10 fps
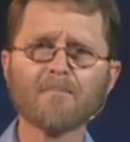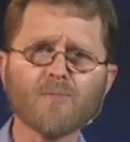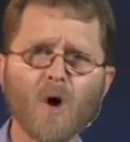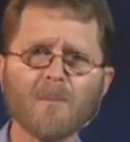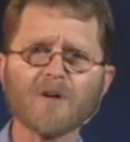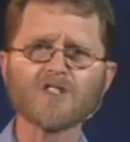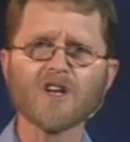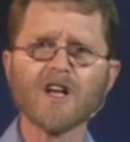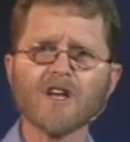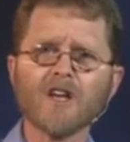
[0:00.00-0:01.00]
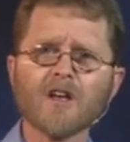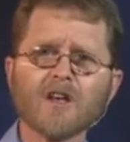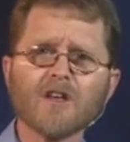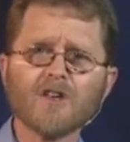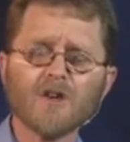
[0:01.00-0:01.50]
promise.
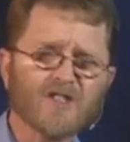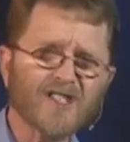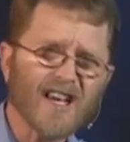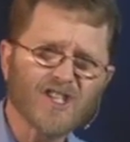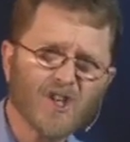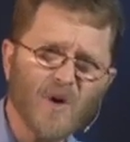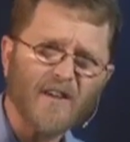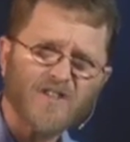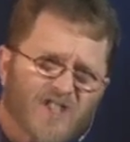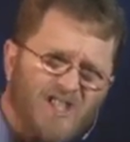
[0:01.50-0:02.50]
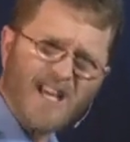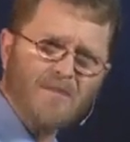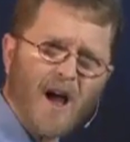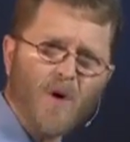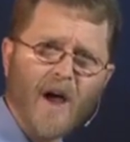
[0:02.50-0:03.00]
You said, You have seen
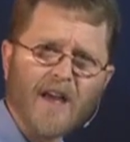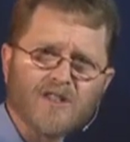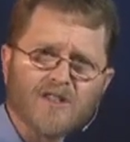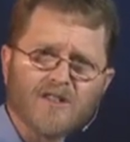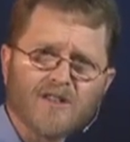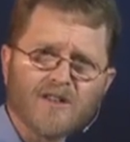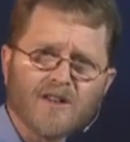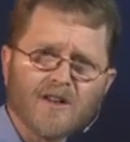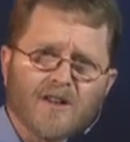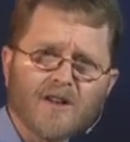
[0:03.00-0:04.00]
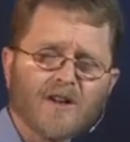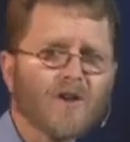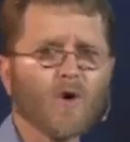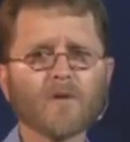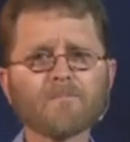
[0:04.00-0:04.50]
my ways.
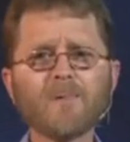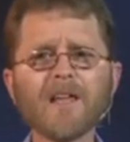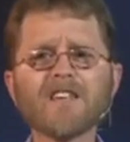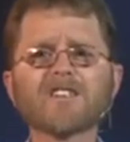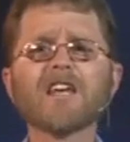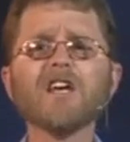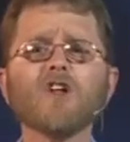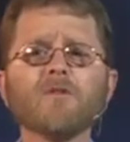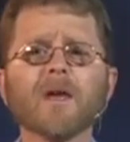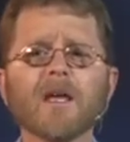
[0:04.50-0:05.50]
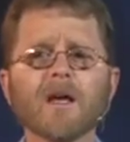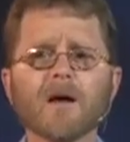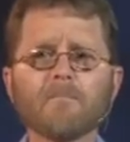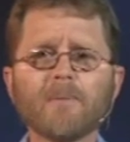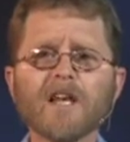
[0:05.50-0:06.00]
Lord, please heal me.
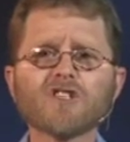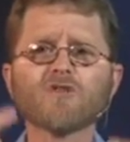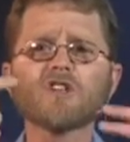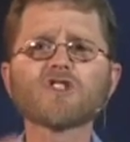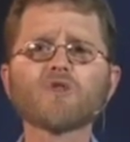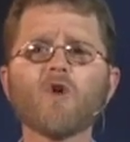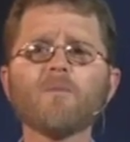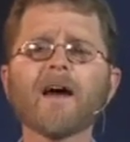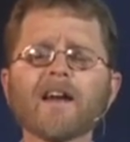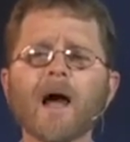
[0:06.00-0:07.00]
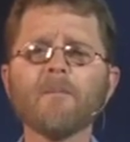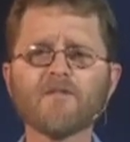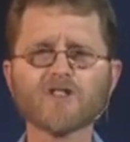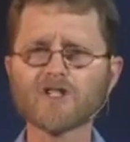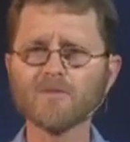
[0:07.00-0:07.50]
Please restore my
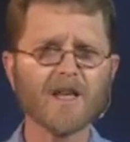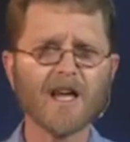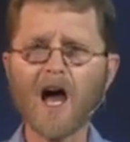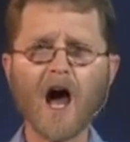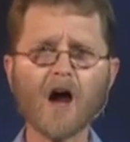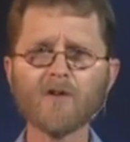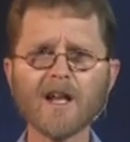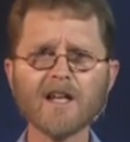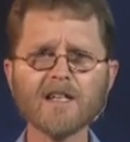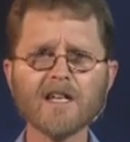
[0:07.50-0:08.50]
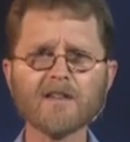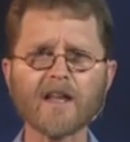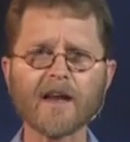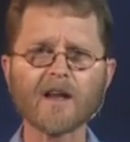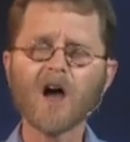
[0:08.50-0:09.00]
comforts to me. I really need
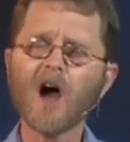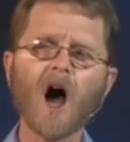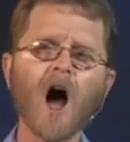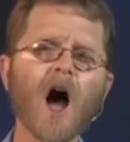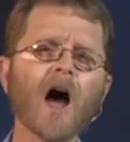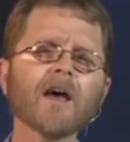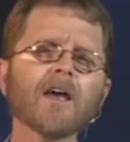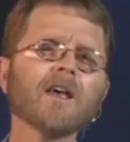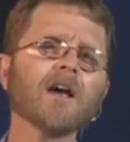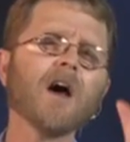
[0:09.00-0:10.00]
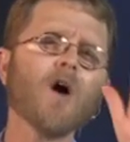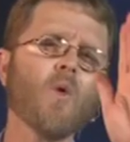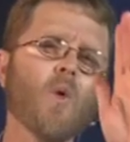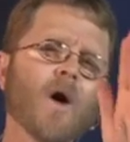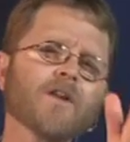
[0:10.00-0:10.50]
that. I
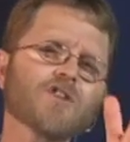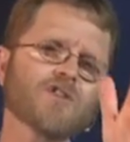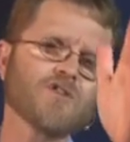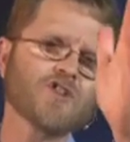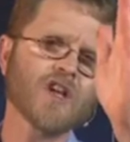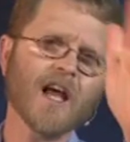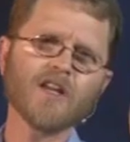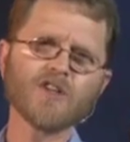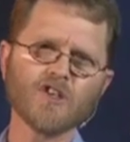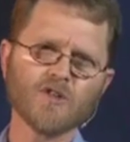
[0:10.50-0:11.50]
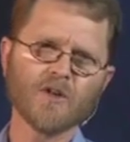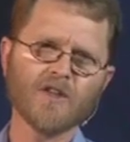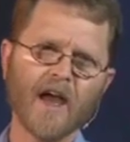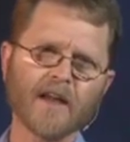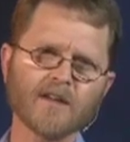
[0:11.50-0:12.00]
want to challenge you with
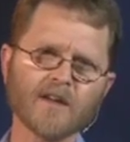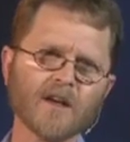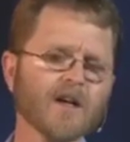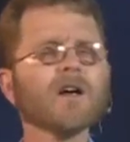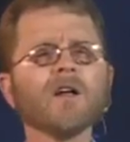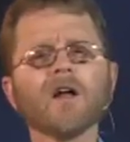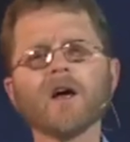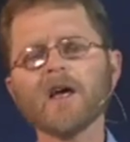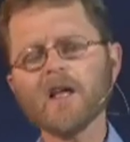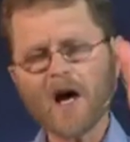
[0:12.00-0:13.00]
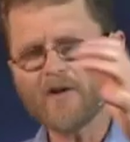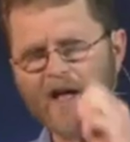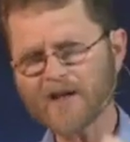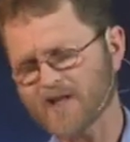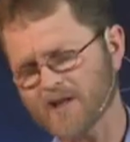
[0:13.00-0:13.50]
that. In our
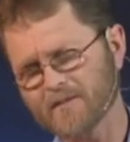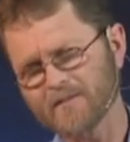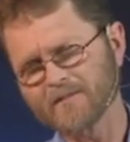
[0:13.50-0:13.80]
next